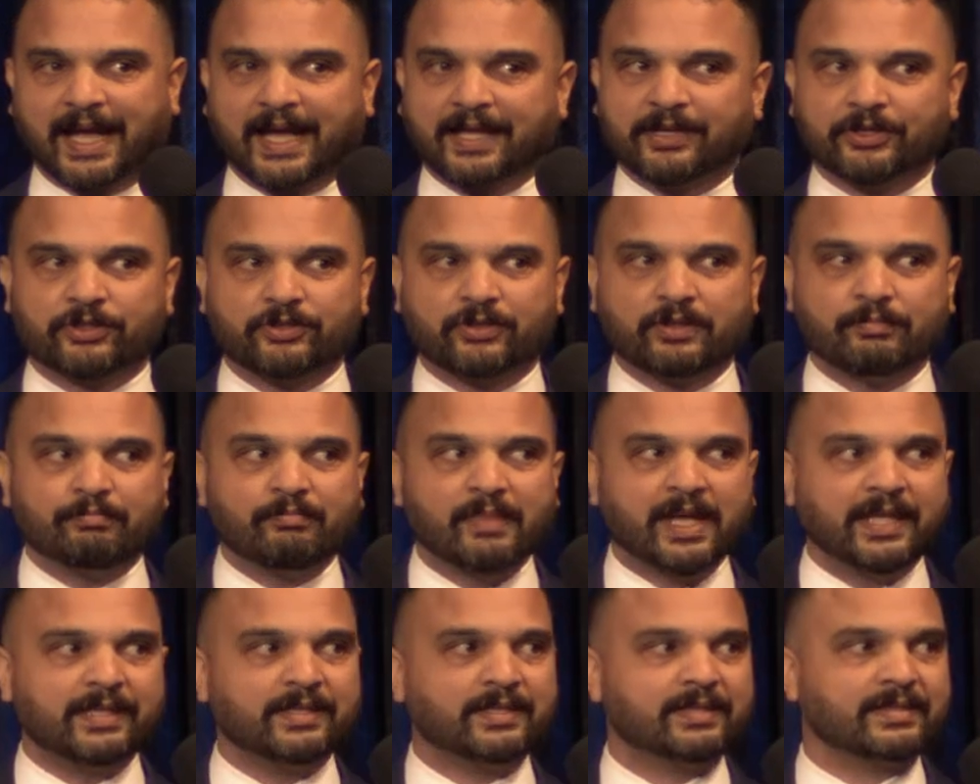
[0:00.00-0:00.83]
I had a
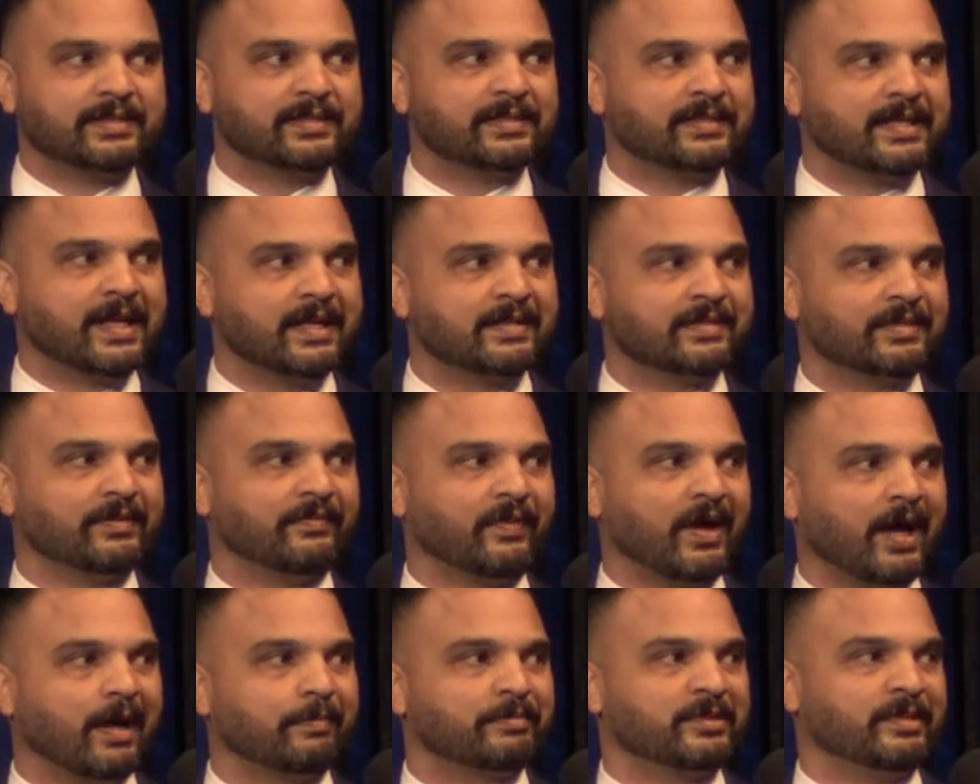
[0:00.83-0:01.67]
tremendous sense
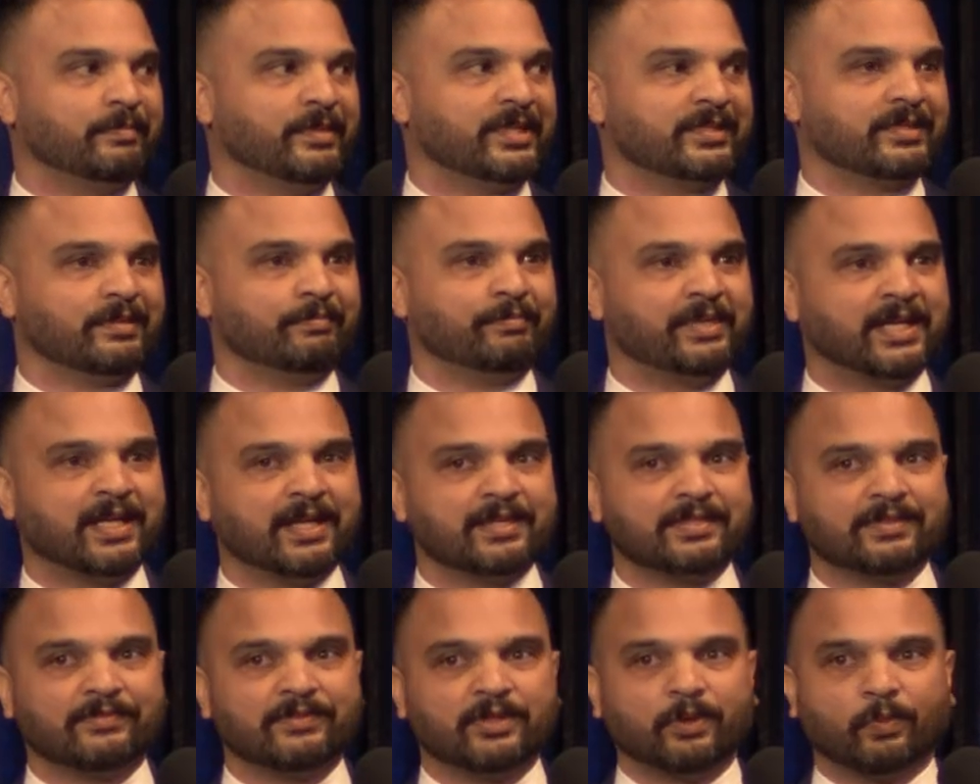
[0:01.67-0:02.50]
of optimism
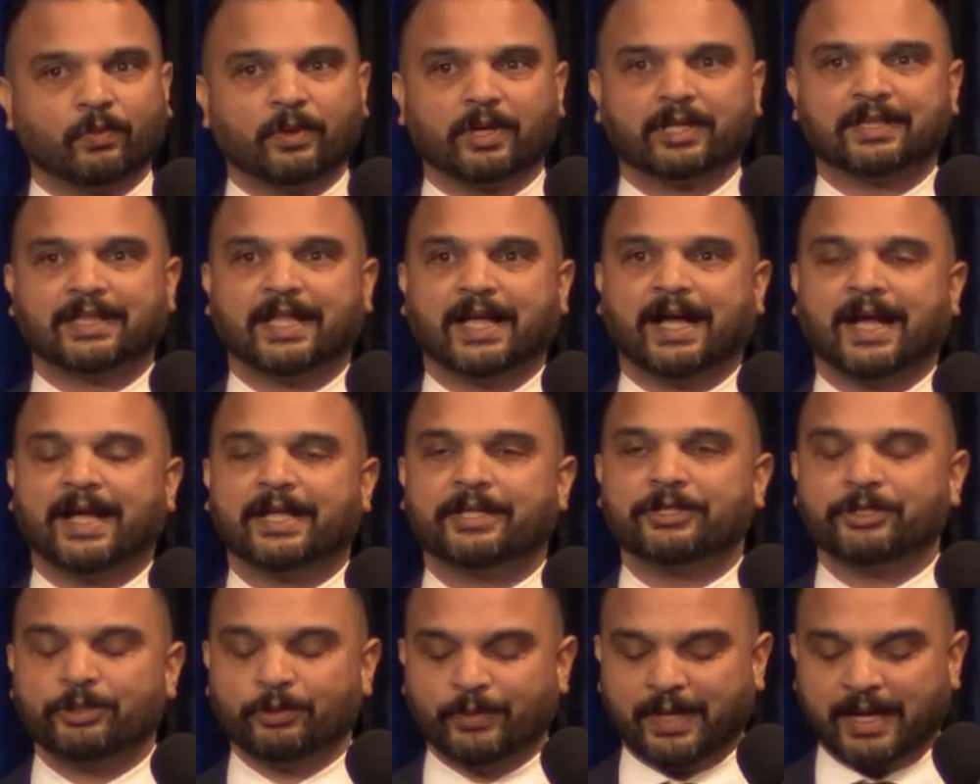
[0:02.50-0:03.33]
because of the work that
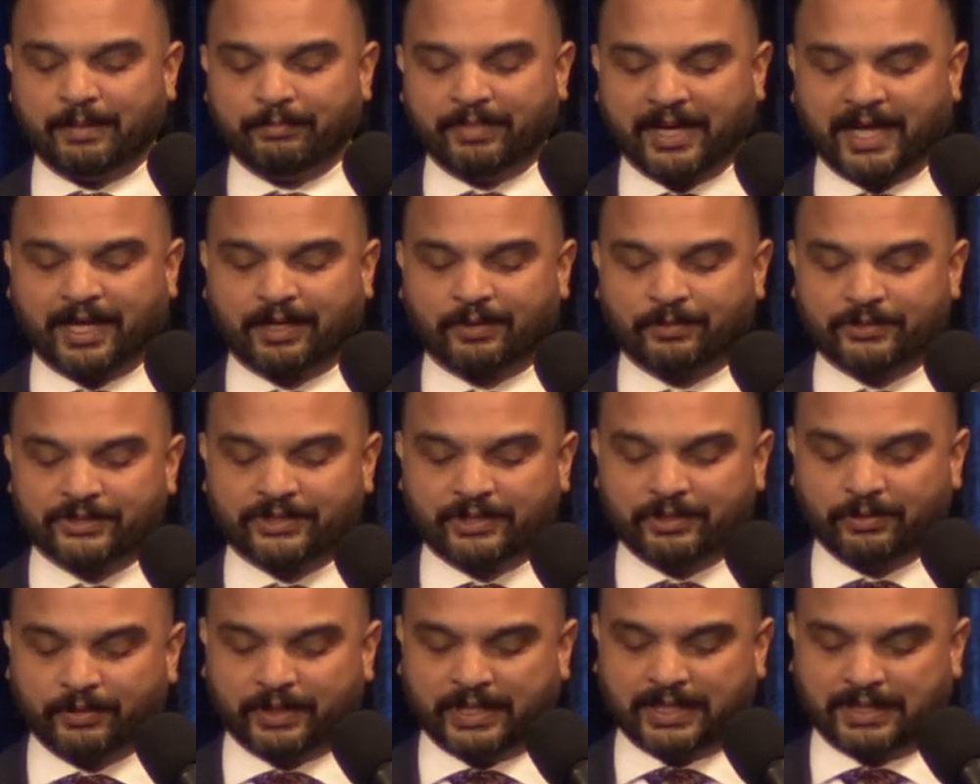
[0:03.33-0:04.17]
I knew MPAC
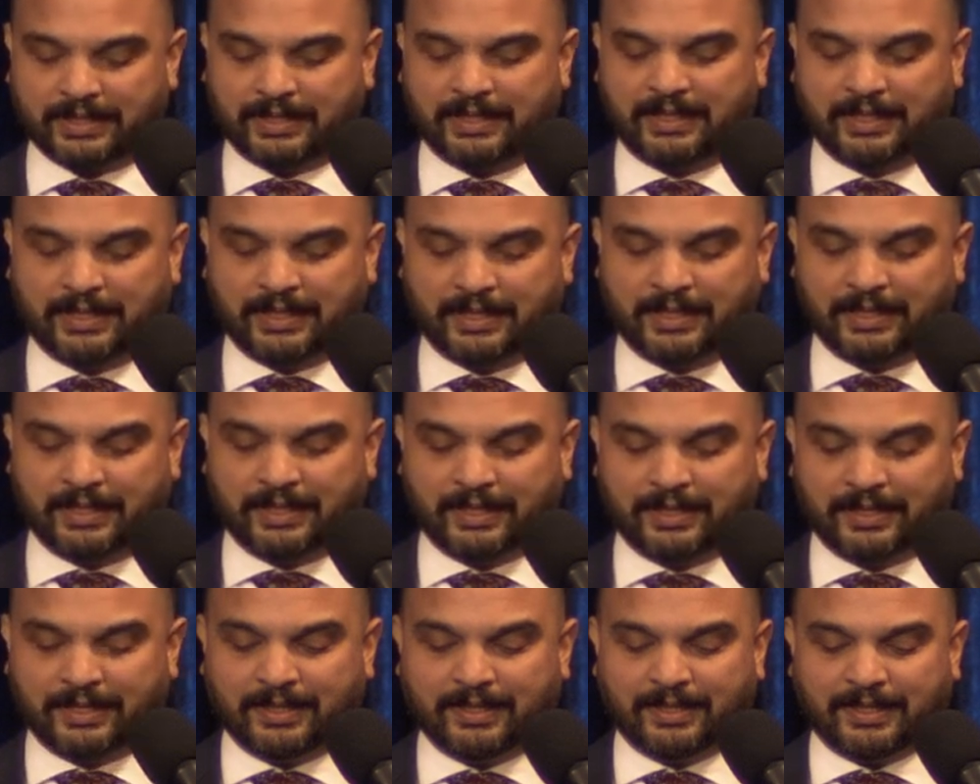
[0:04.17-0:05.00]
was doing.
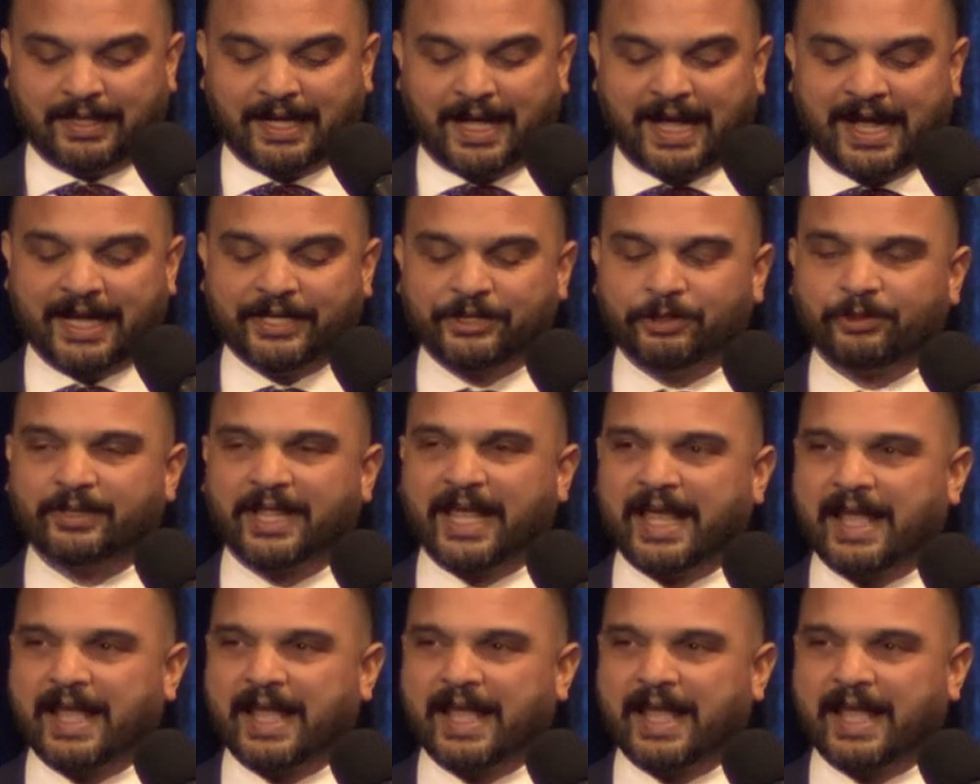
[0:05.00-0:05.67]
I knew